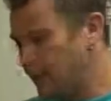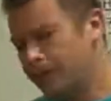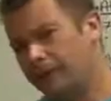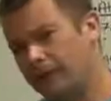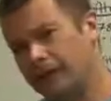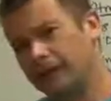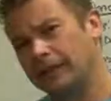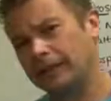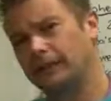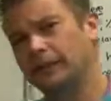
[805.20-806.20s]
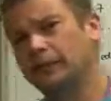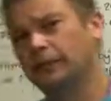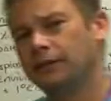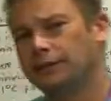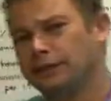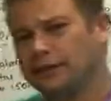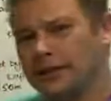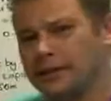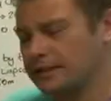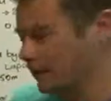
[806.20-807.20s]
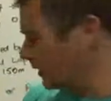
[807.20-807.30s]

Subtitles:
And finally, I'd just like to